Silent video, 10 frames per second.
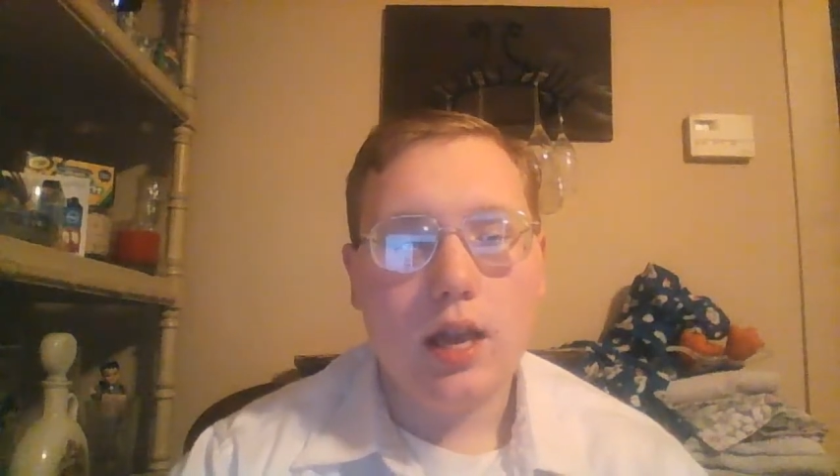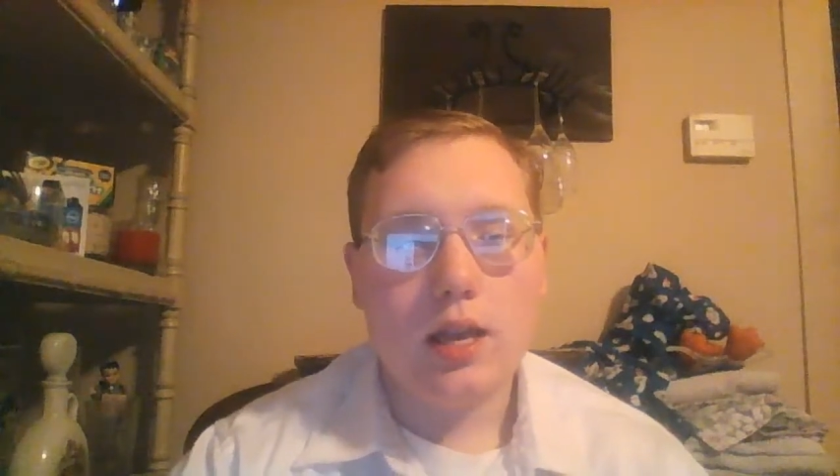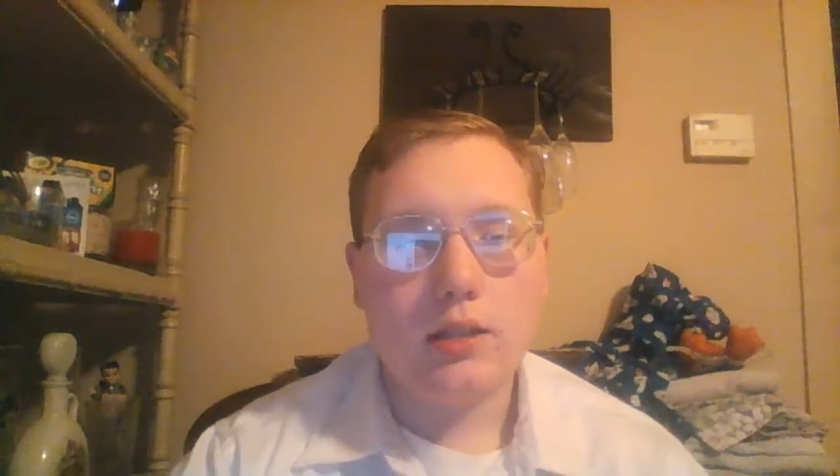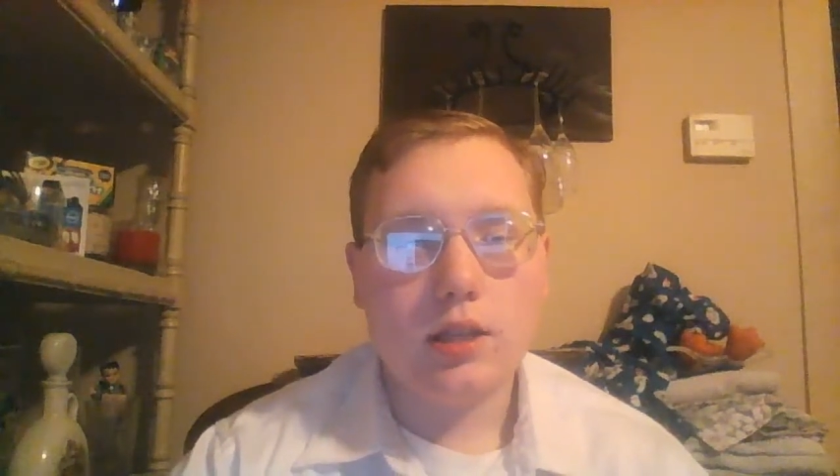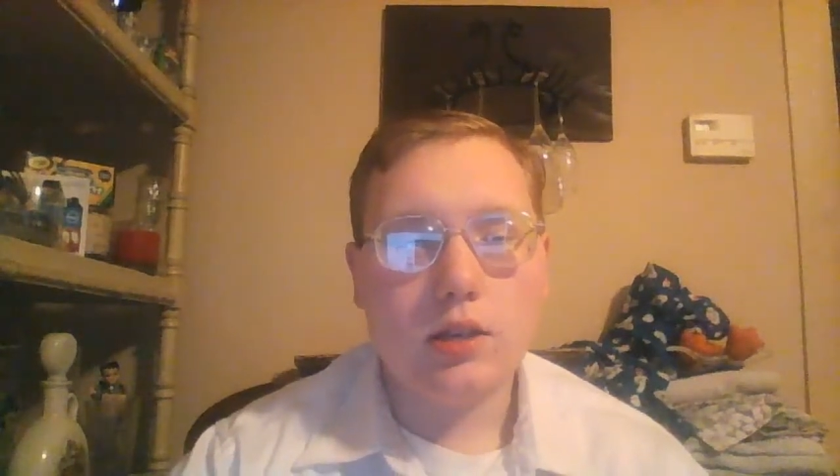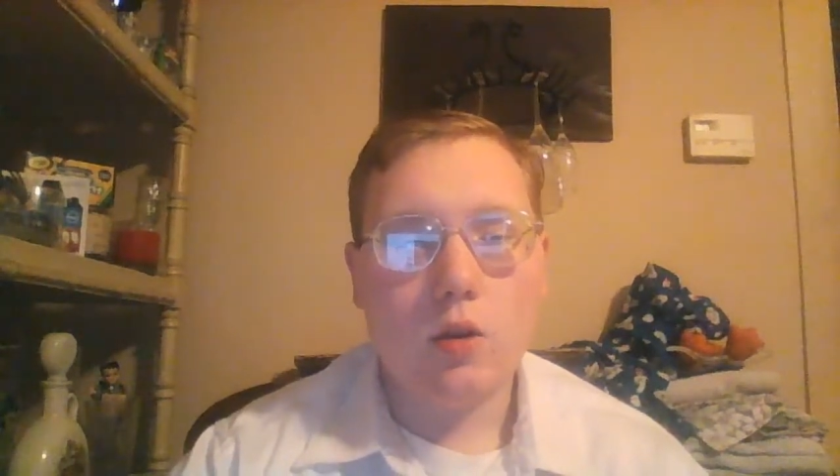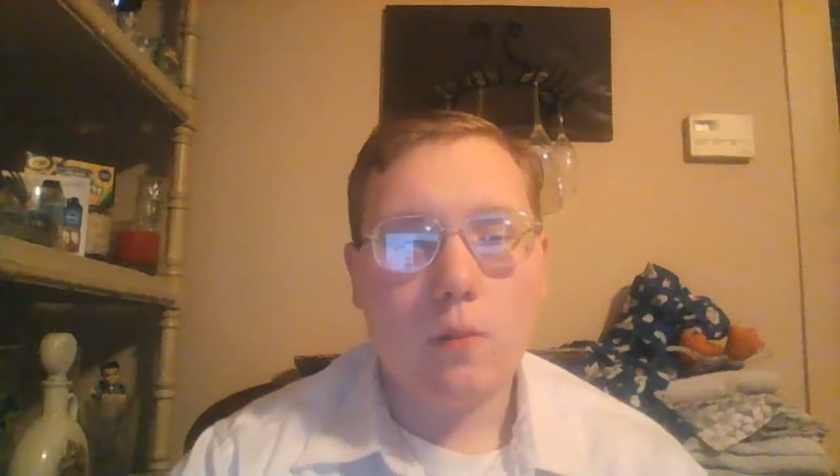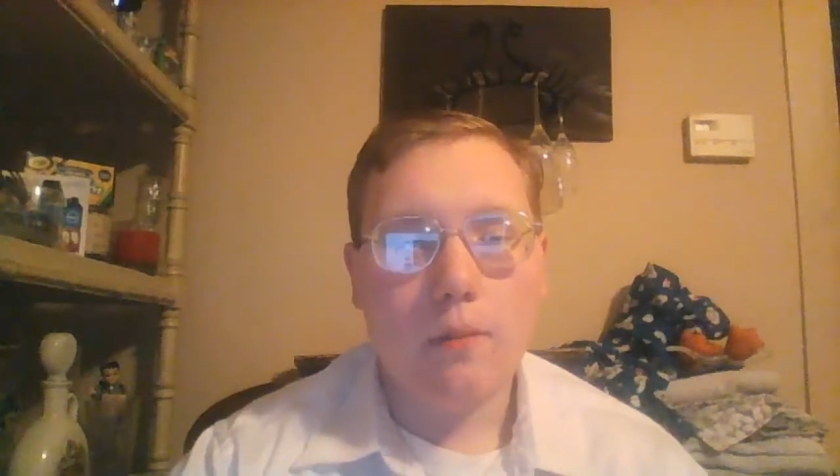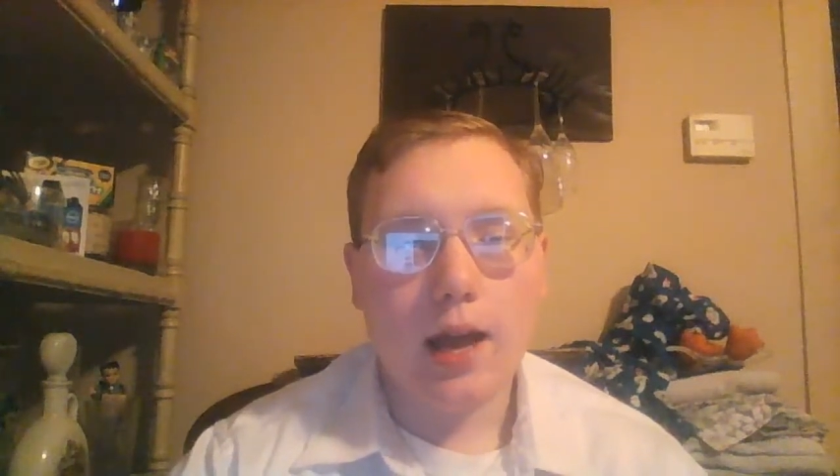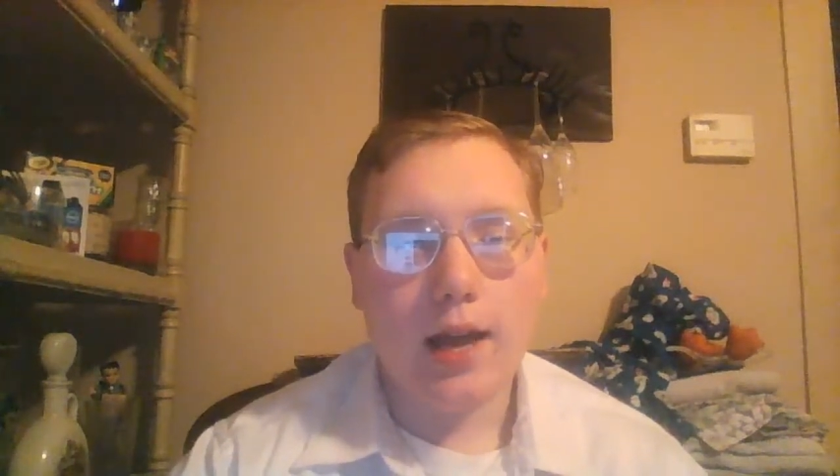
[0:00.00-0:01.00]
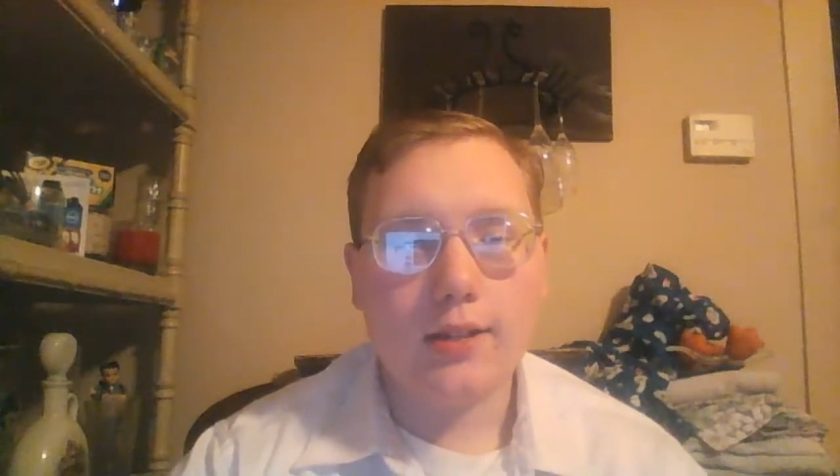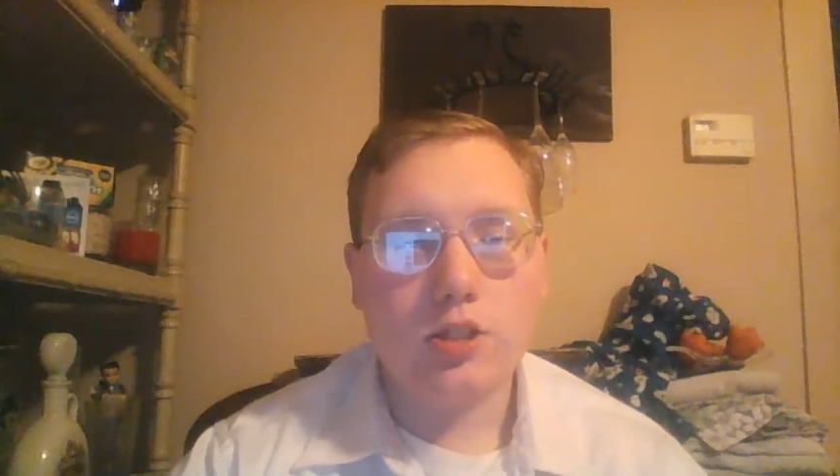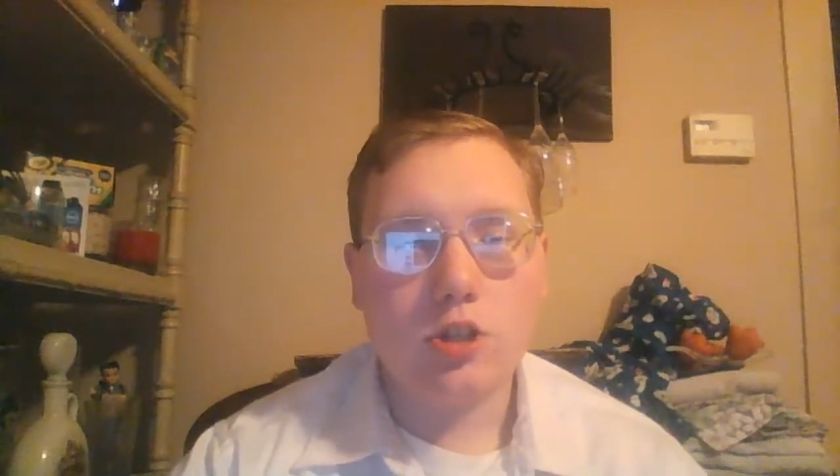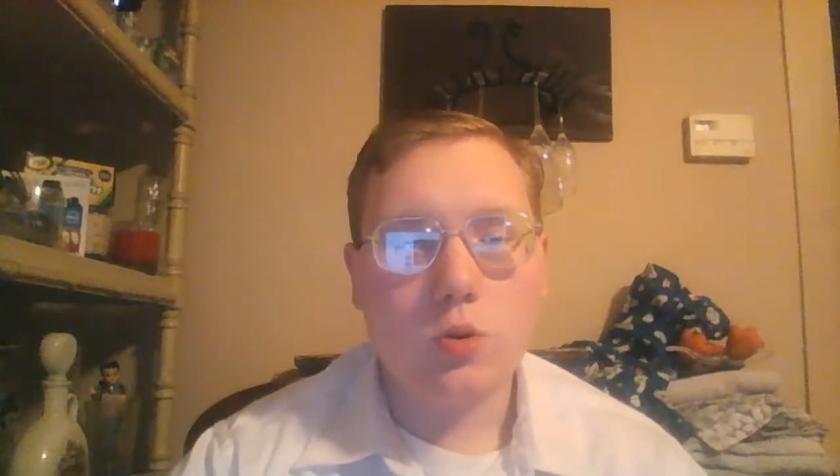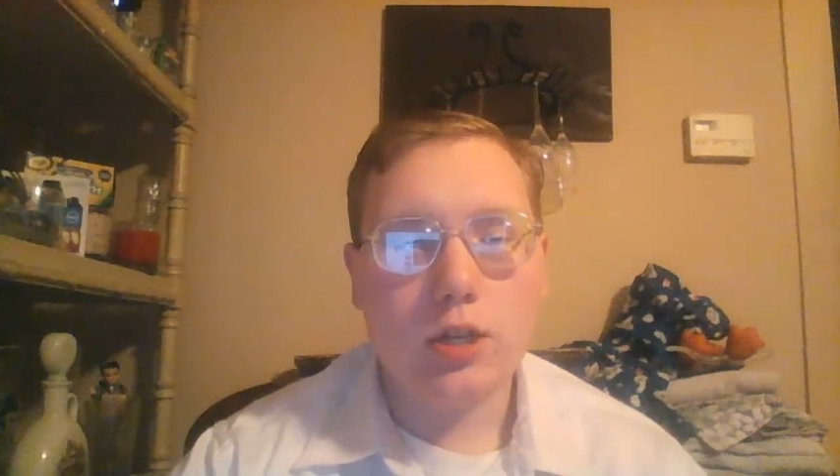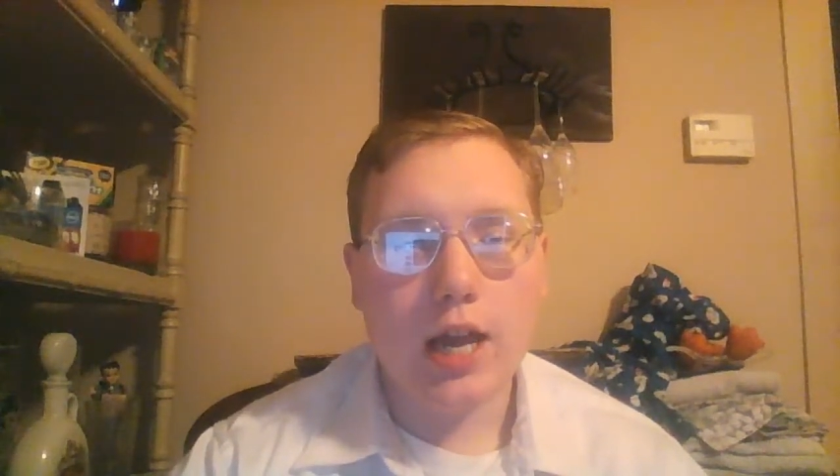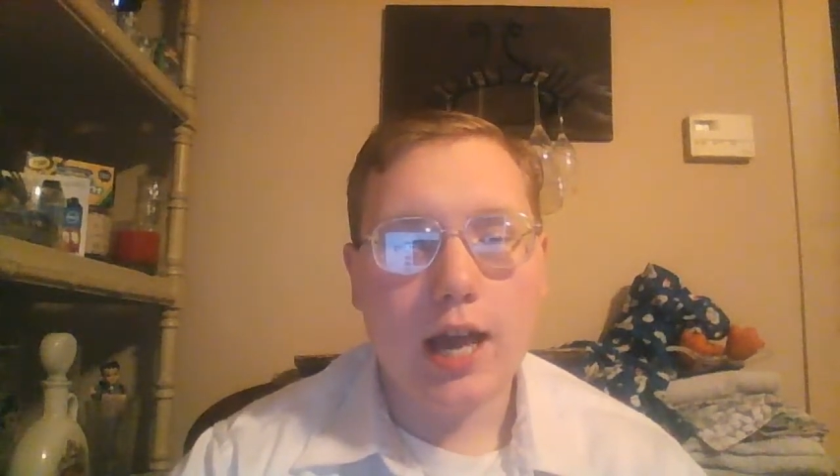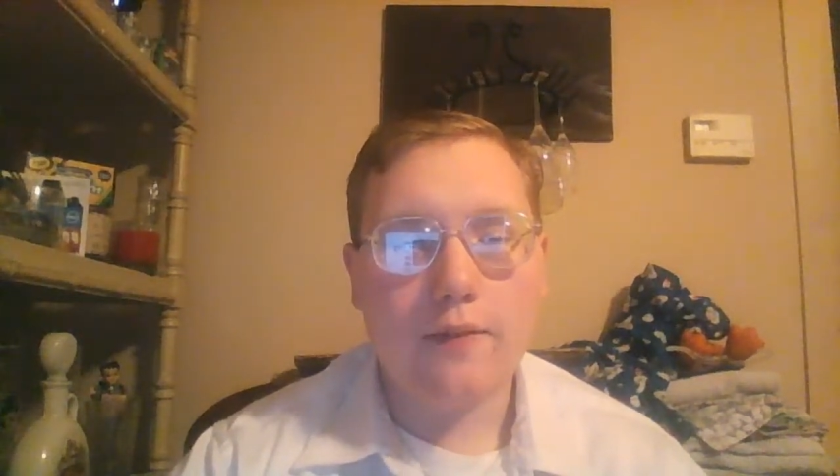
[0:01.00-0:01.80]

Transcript: He said, "Oh my, it's do or die.